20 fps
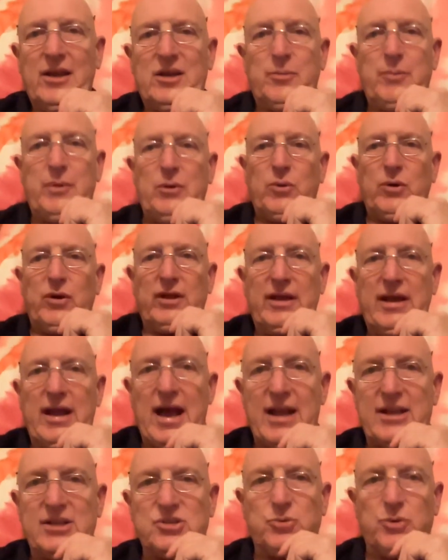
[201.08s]
to be really
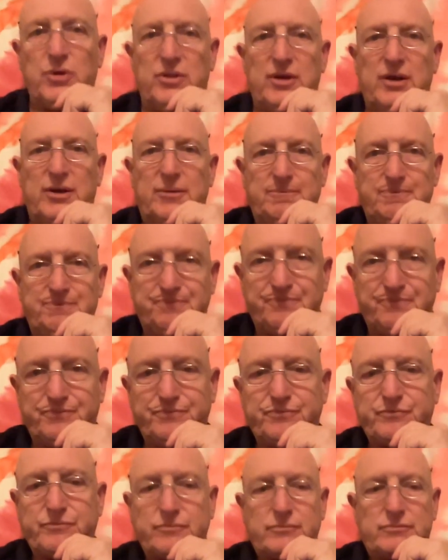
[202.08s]
honest with you,
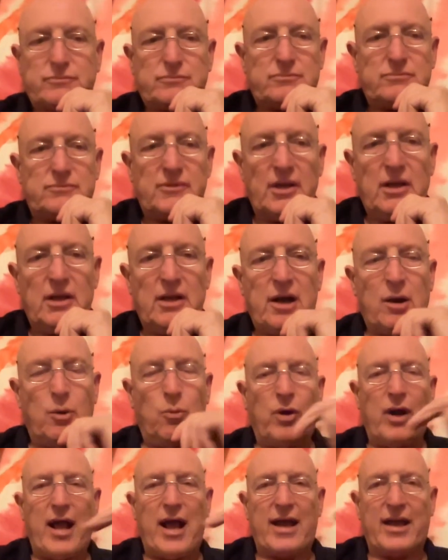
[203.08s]
uh,
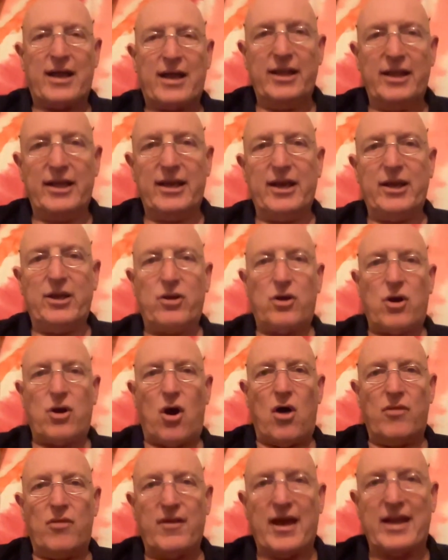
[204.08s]
we're not going to get
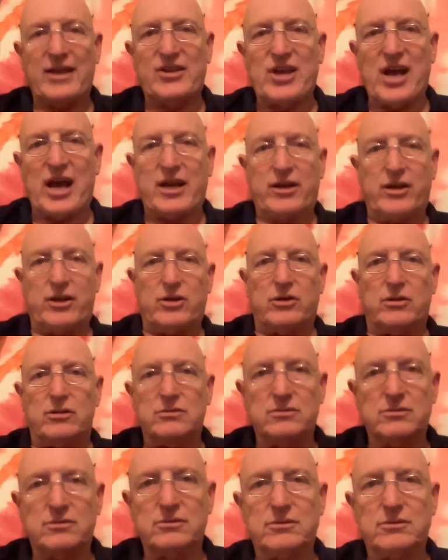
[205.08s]
all that technical